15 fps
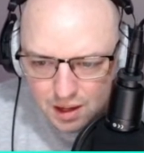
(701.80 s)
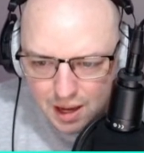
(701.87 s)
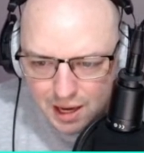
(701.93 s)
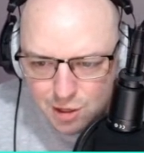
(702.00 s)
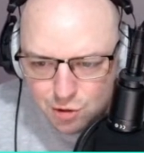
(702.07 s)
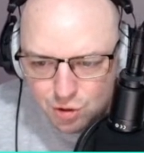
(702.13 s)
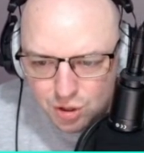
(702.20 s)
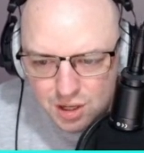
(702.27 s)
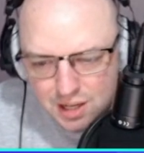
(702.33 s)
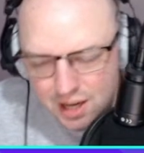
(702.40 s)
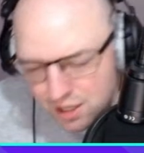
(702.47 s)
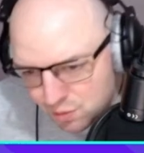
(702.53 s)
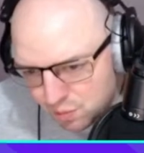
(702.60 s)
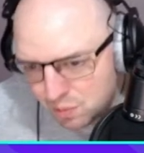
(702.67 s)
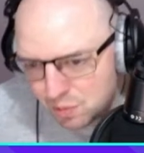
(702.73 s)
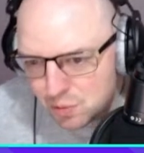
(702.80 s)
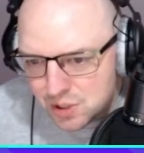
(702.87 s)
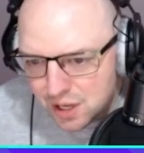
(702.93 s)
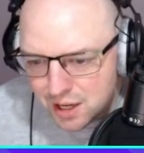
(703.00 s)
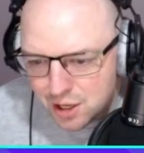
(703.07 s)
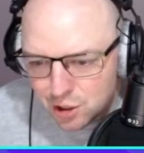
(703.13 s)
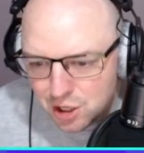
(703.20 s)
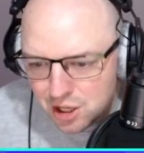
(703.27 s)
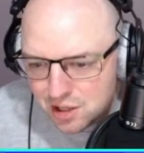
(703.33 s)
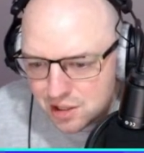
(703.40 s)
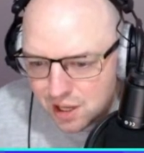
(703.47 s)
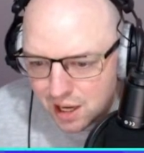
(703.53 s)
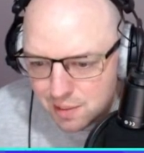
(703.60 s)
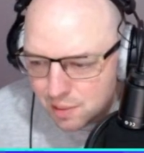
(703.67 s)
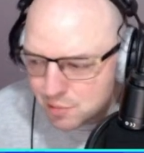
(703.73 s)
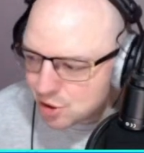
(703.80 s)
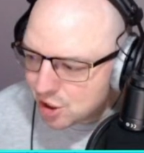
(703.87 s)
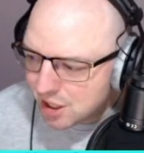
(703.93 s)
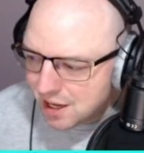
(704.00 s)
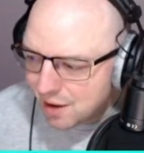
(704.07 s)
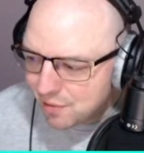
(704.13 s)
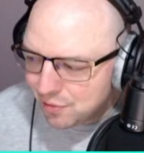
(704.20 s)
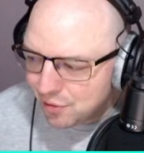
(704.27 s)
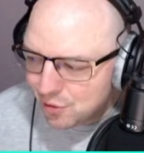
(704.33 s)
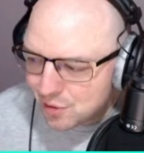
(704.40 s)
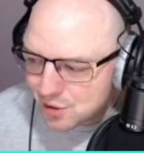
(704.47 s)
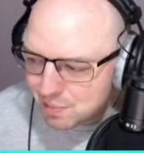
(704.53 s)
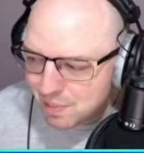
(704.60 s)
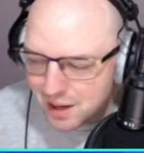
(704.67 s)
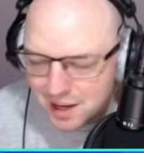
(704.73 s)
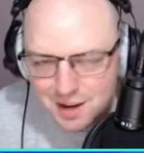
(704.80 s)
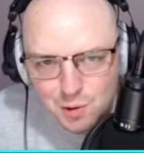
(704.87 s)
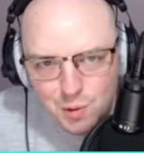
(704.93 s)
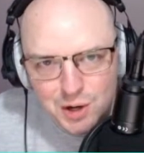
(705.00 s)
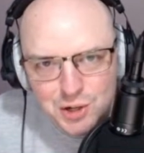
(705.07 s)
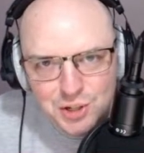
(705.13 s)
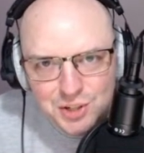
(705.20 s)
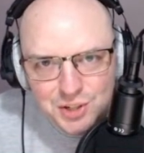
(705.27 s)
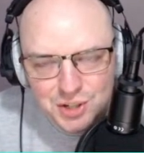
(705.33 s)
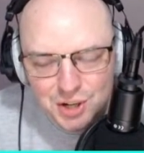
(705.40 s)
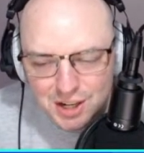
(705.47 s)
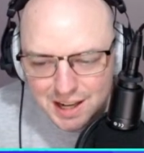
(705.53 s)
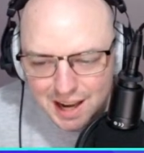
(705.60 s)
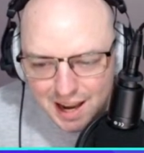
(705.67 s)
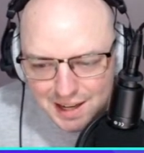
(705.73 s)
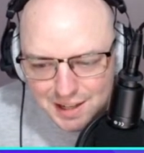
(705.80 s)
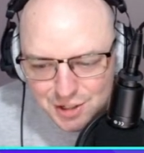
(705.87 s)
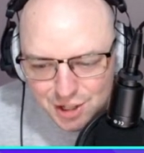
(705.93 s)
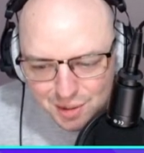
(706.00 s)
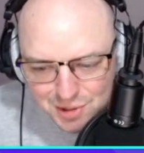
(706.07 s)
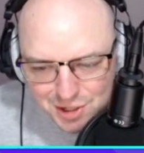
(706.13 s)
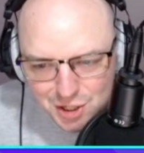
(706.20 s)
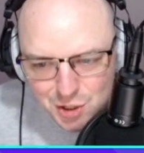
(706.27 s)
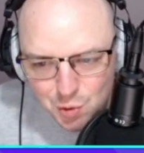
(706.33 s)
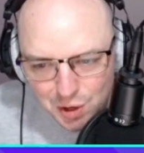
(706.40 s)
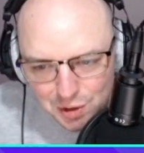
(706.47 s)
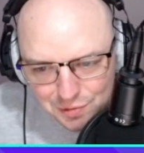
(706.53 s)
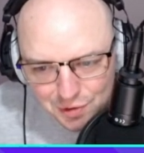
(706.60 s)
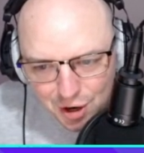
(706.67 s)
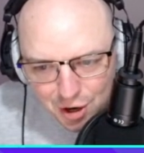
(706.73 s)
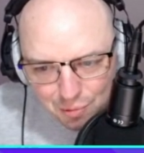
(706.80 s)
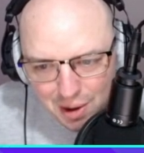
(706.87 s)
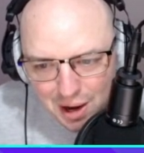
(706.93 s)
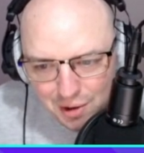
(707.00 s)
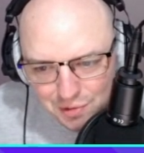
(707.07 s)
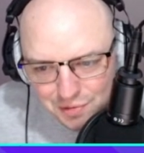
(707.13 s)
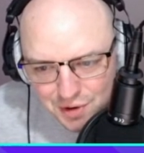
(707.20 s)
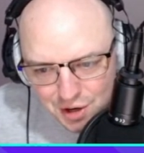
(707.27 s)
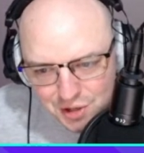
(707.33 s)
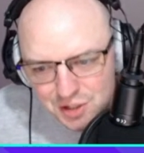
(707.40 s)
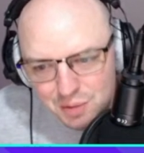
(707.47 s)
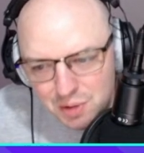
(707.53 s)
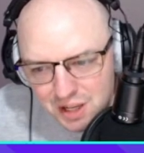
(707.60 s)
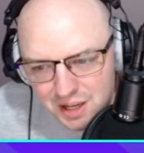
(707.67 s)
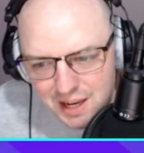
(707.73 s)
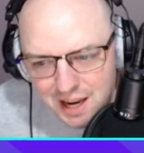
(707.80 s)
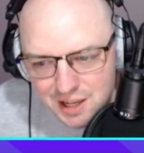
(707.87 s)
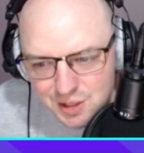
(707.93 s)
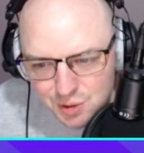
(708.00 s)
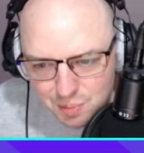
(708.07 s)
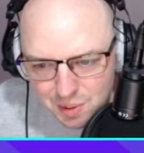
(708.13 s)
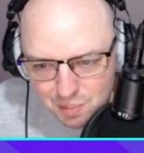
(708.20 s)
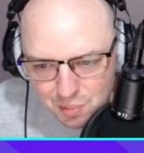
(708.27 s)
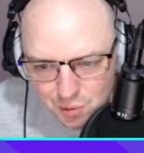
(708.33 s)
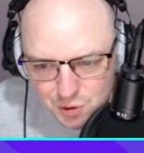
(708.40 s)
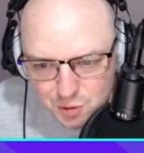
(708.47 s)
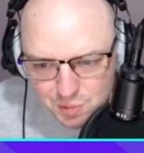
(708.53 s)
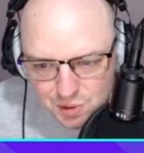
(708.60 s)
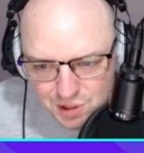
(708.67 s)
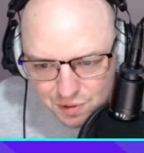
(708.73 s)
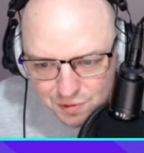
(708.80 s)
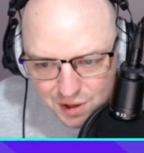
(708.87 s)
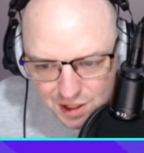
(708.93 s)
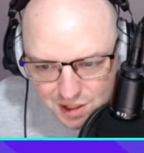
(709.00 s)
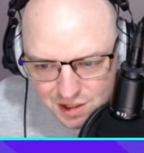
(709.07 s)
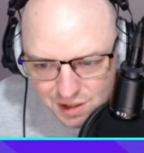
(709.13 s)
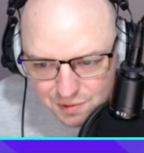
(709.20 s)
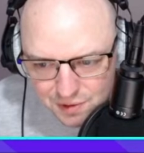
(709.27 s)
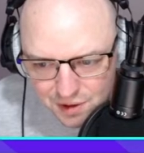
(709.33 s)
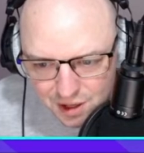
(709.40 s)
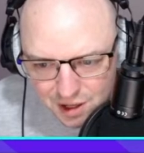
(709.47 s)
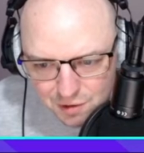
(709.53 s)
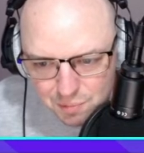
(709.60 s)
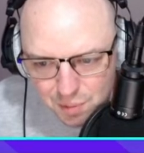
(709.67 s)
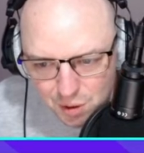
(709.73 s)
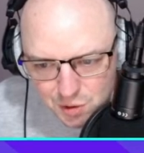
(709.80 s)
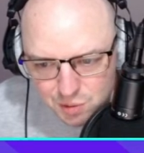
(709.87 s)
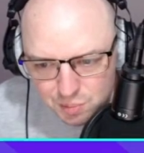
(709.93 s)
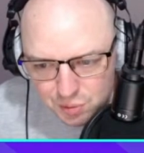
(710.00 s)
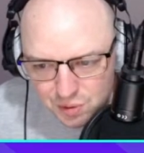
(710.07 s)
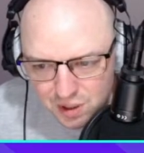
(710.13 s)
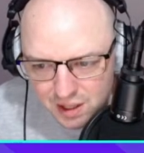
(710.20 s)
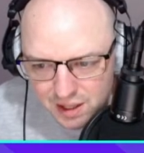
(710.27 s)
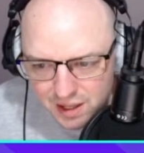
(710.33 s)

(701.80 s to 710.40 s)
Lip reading: Adrian, yes, we will take a look at your team. I'm just going to get through as many questions as I can in terms of this quick fire round first, then we can get into a bit more specifics if possible.